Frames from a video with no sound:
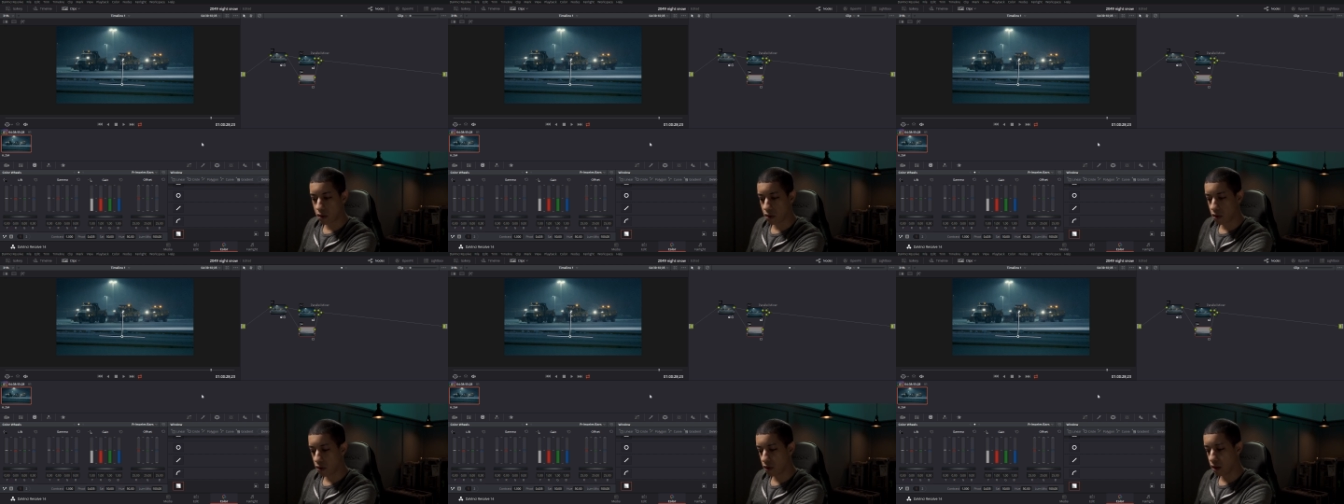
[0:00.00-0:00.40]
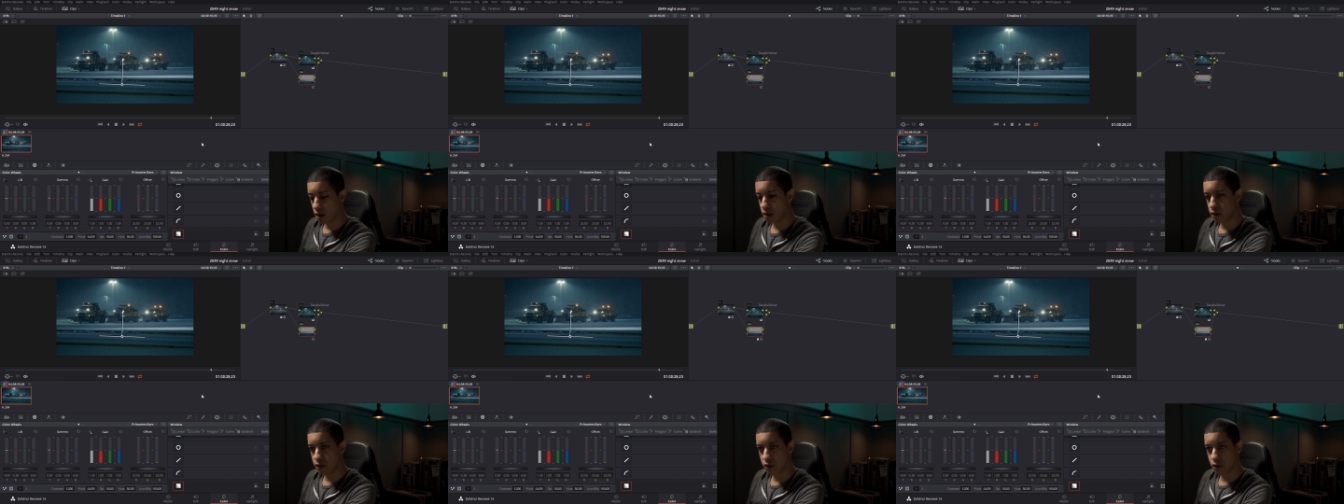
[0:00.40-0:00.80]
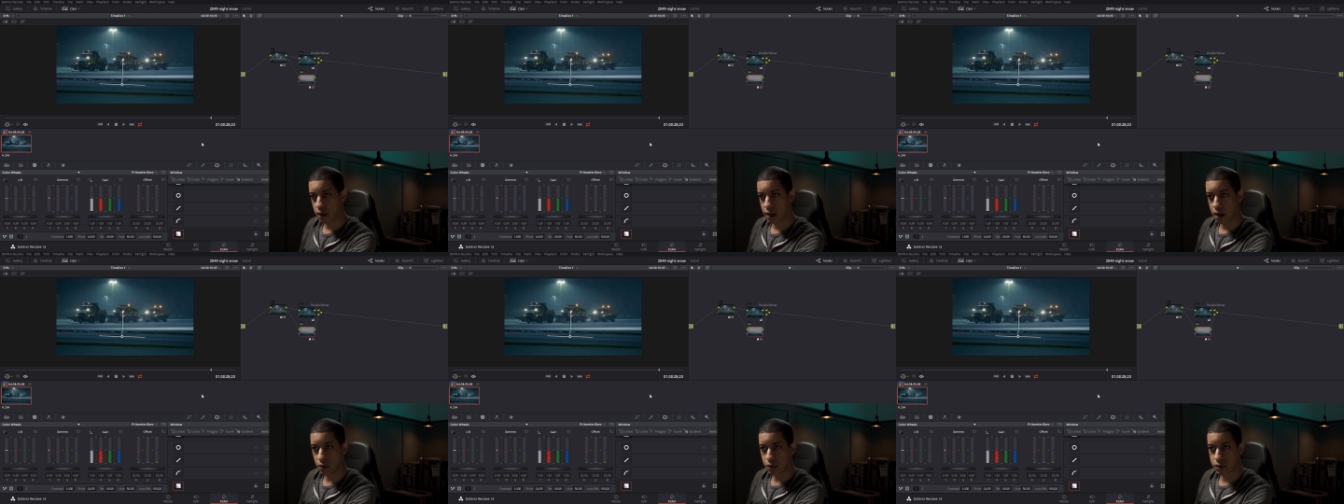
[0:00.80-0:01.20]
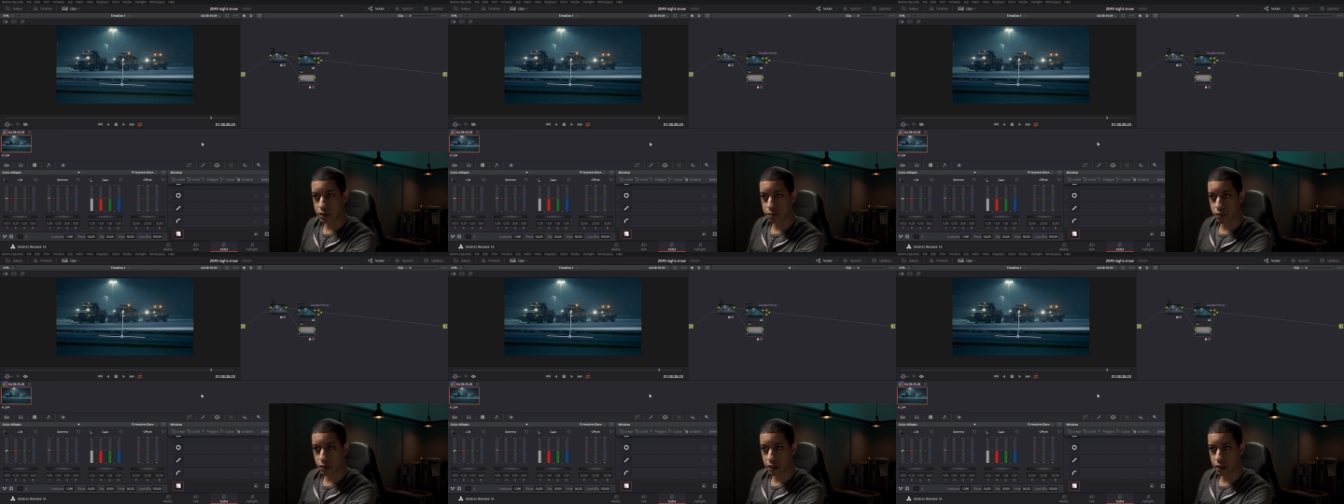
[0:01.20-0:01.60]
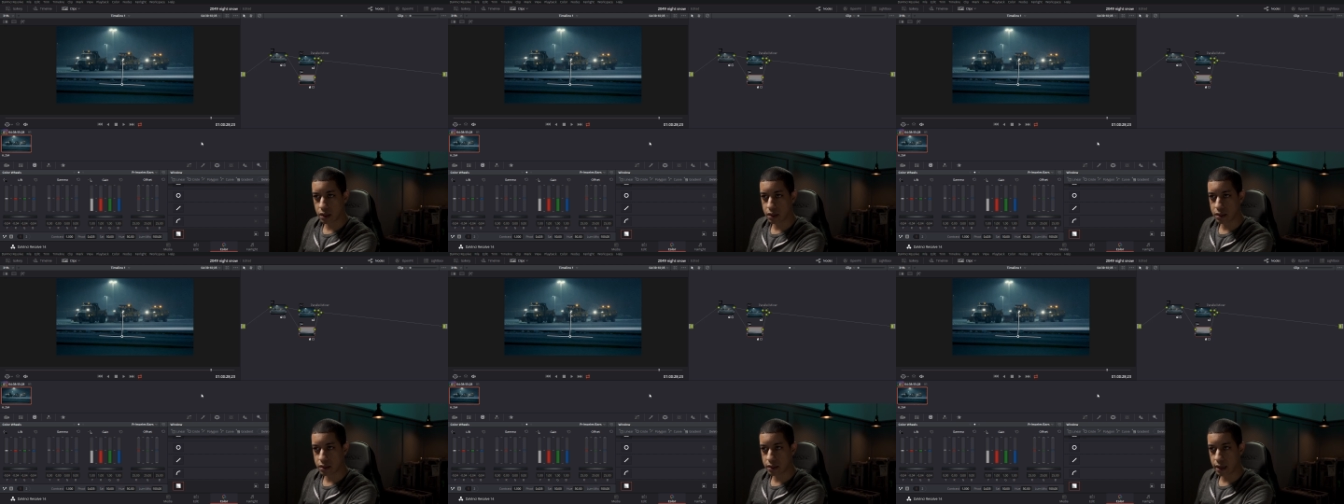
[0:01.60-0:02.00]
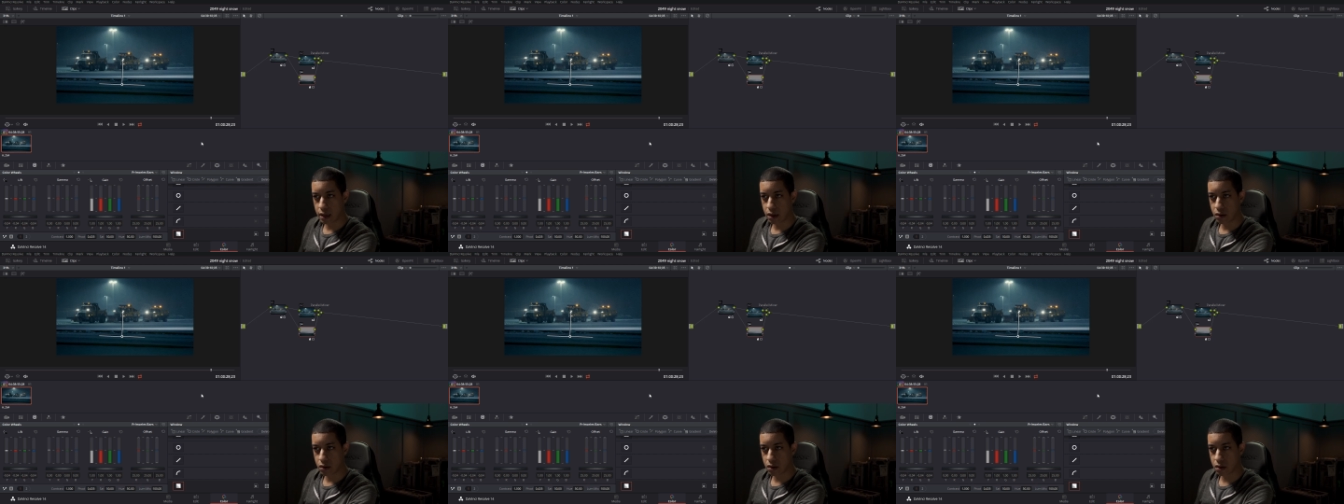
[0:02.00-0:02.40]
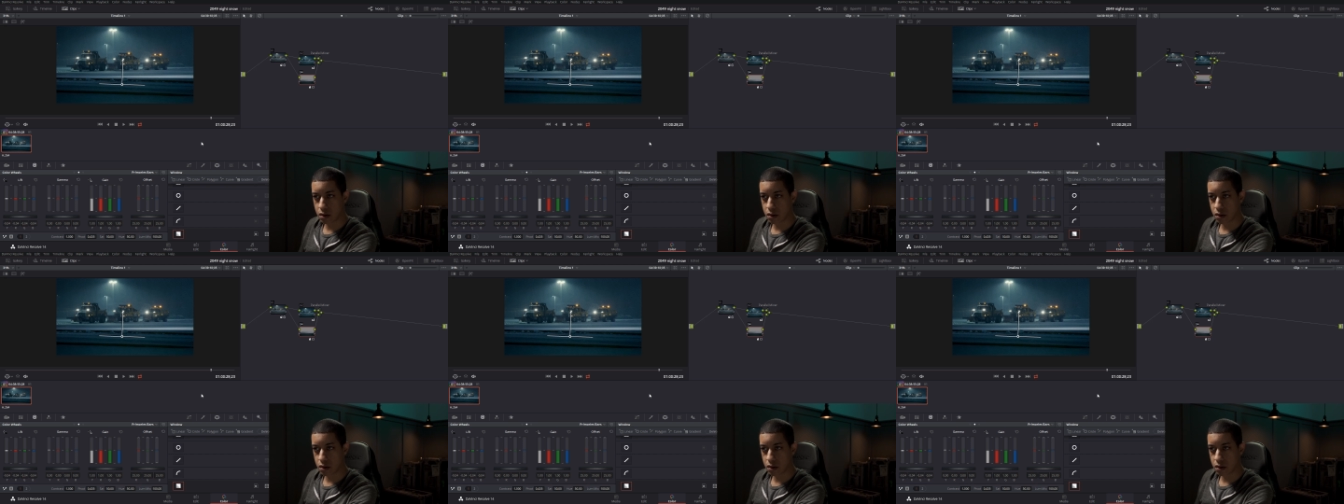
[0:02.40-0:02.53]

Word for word: All right, so now we'll just bring this down